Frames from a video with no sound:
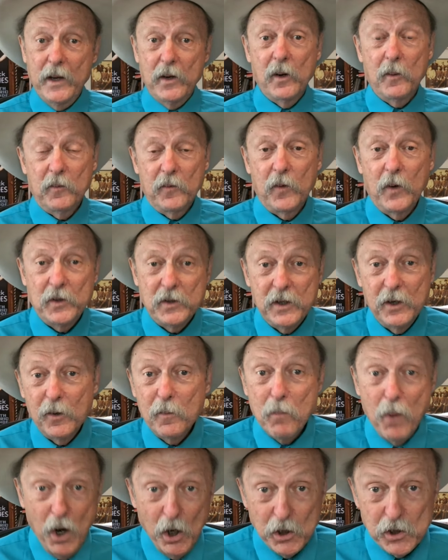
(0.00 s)
Earp Frontier
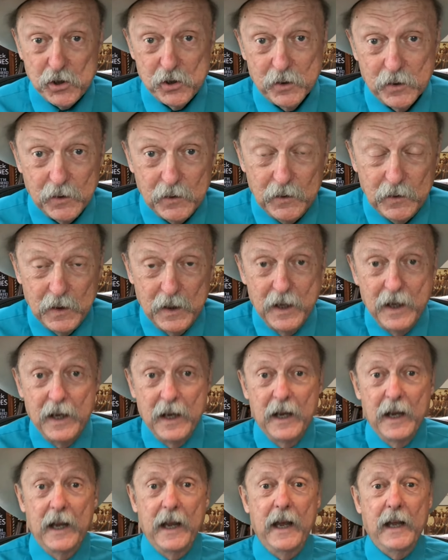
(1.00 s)
Marshal,
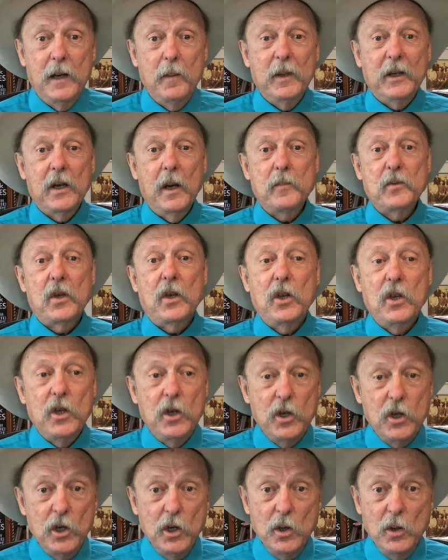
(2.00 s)
and it becomes a
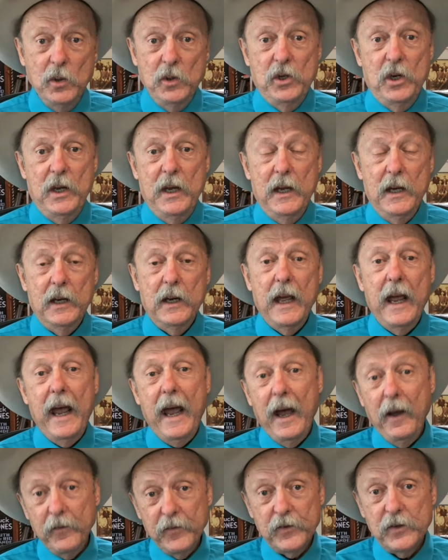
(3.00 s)
huge hit
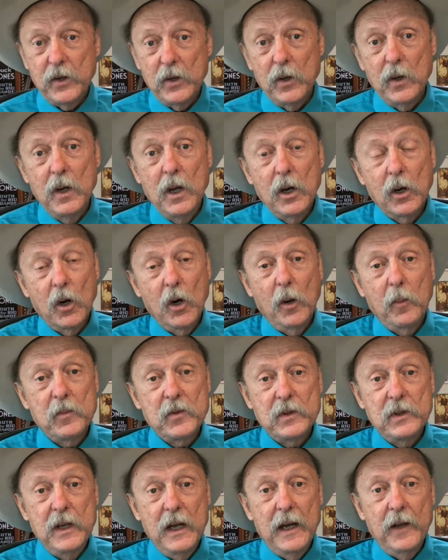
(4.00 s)
after
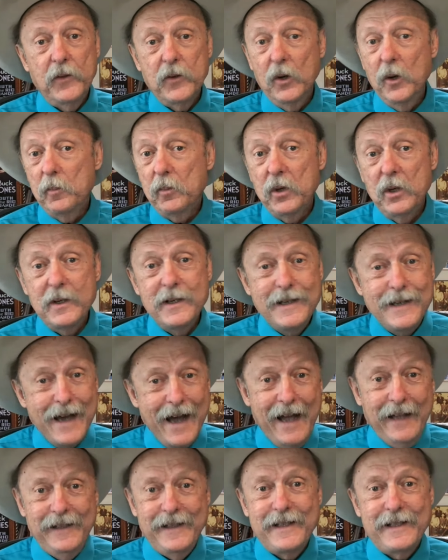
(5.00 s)
Earp's death. Earp could
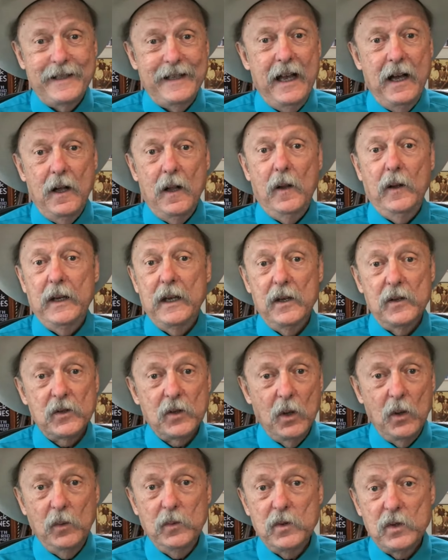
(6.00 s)
not sell
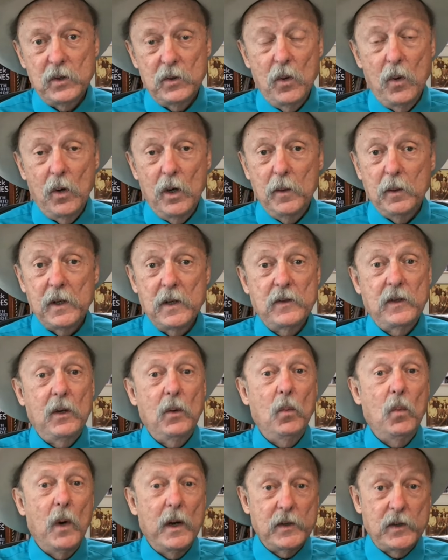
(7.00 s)
his own story because
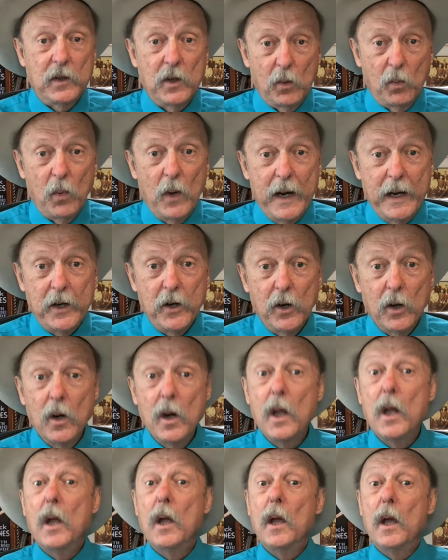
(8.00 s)
he wasn't a
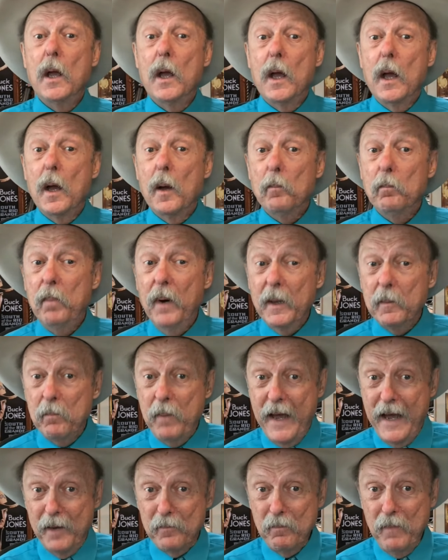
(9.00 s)
writer, but
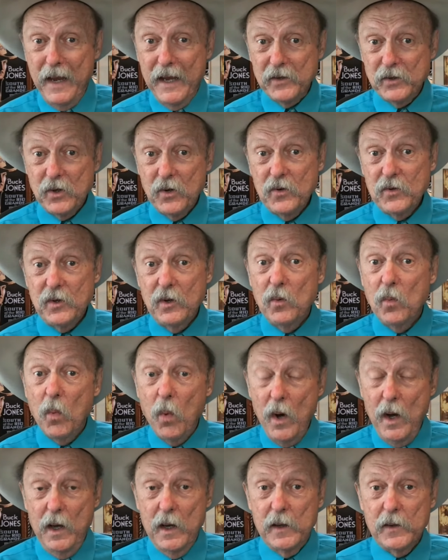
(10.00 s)
Bat Masterson
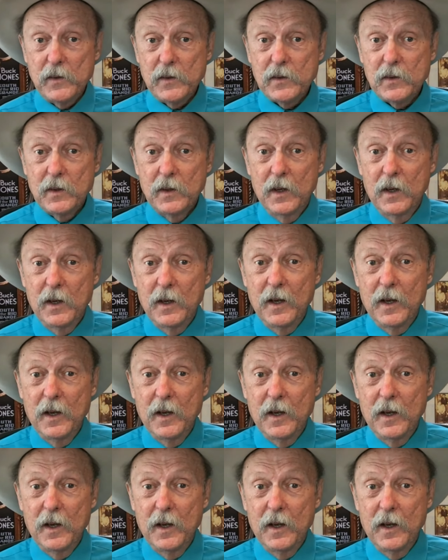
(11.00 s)
was.